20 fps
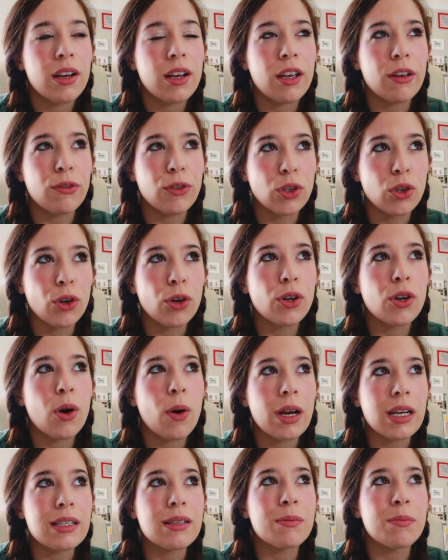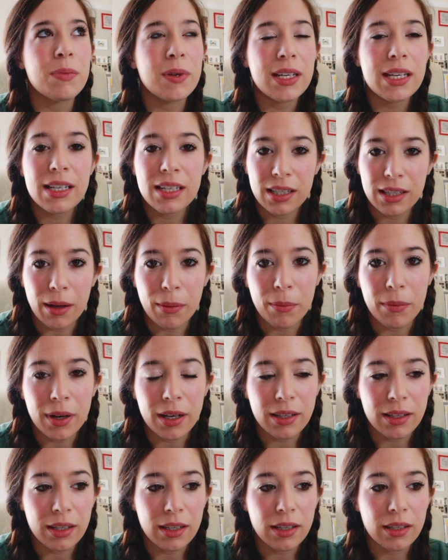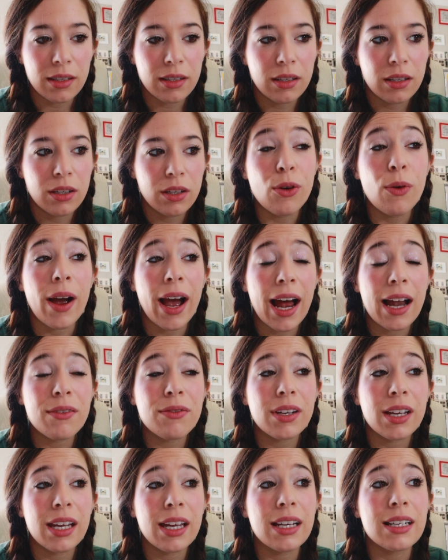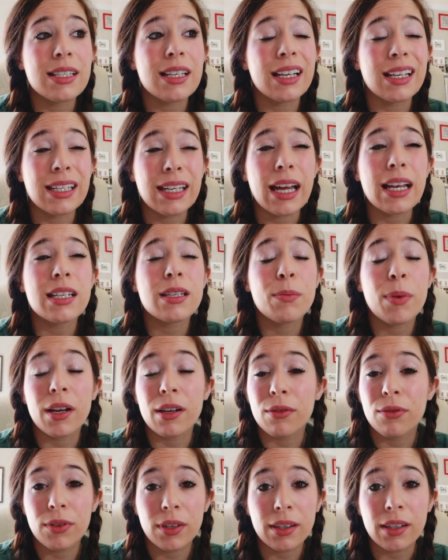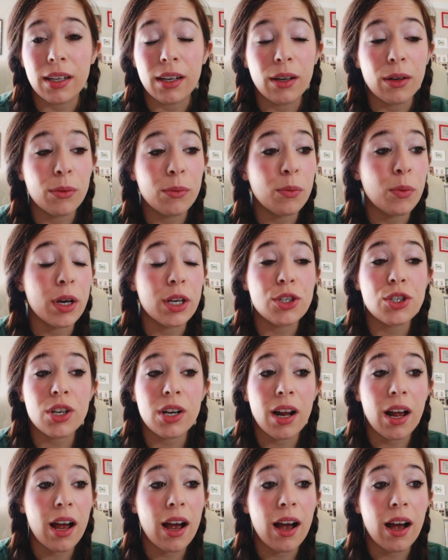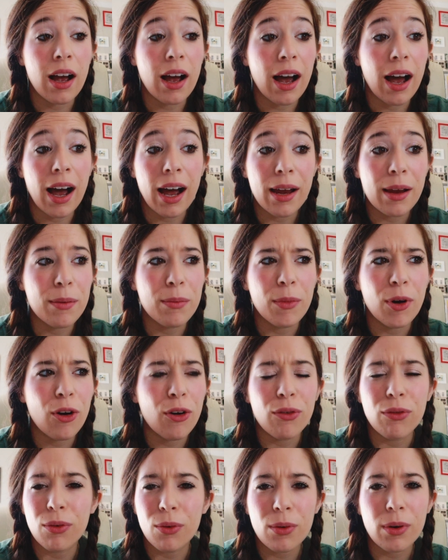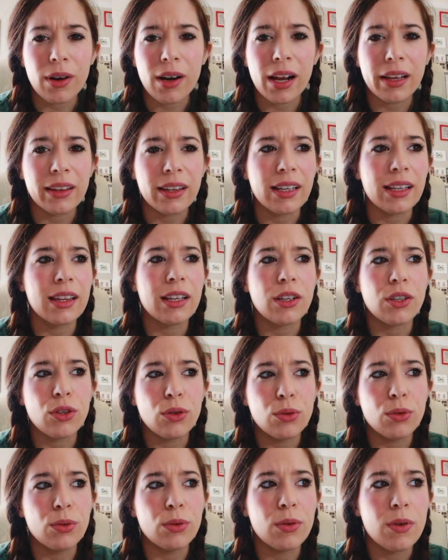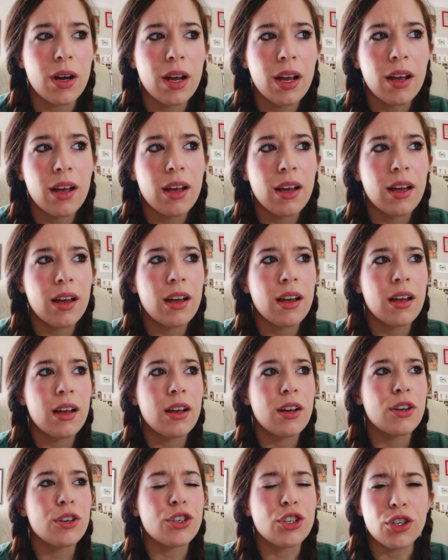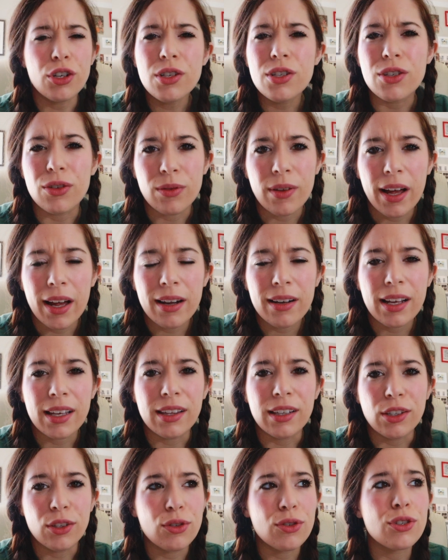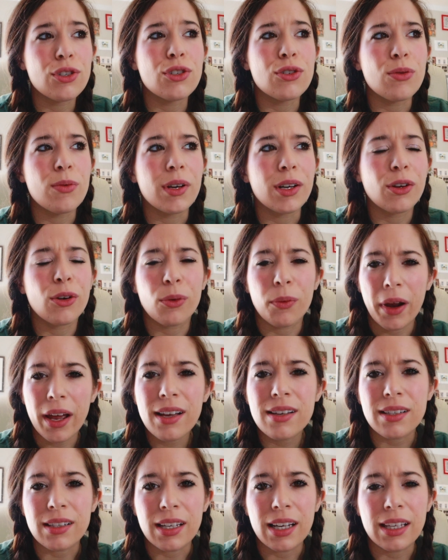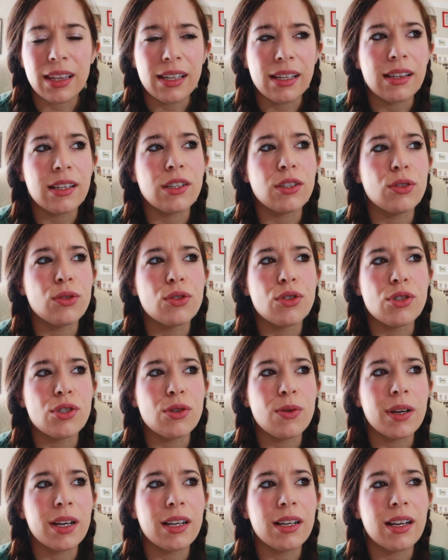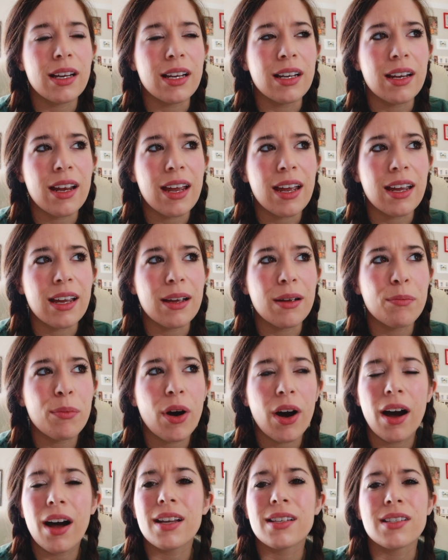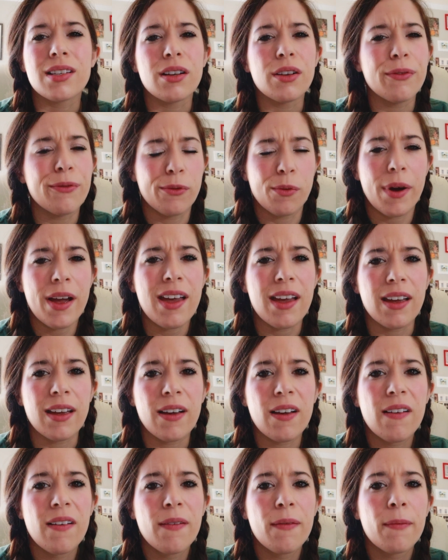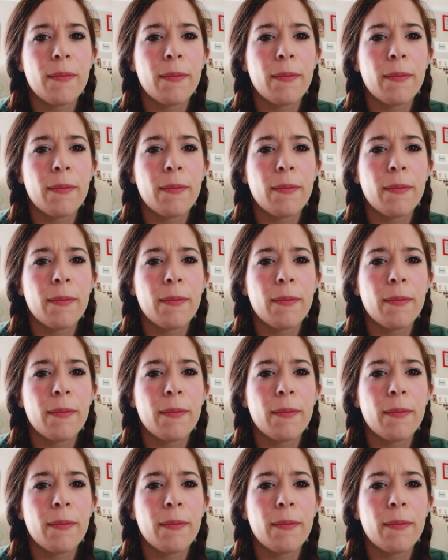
if you're going to be somebody who advocates against pedophilia, which I am all for, I think that you should do that. I think you should do it correctly. I think that you should do it in a positive way.